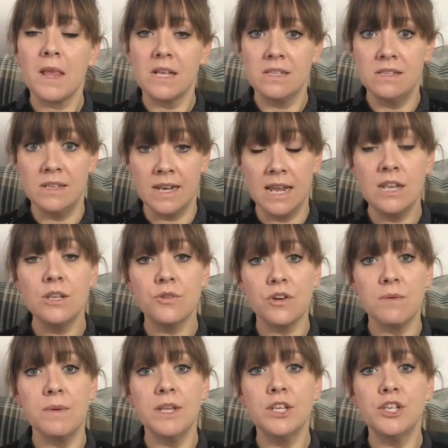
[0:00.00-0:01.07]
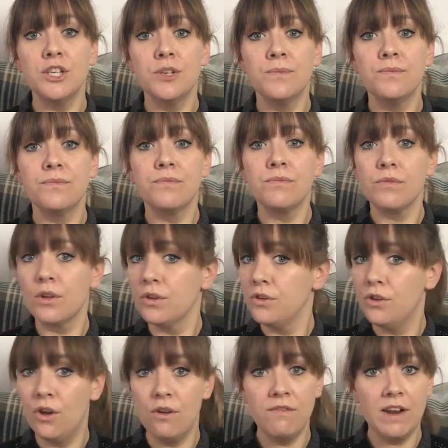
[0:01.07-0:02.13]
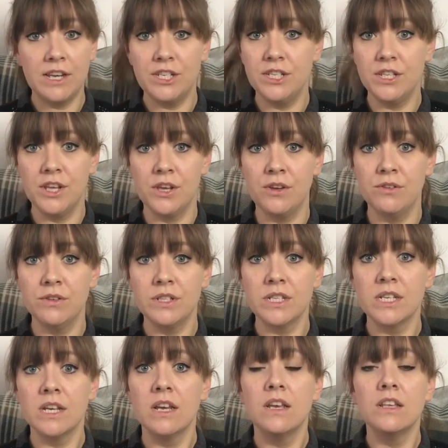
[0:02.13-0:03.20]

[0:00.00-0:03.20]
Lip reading: This is an indoor image, no flashes used,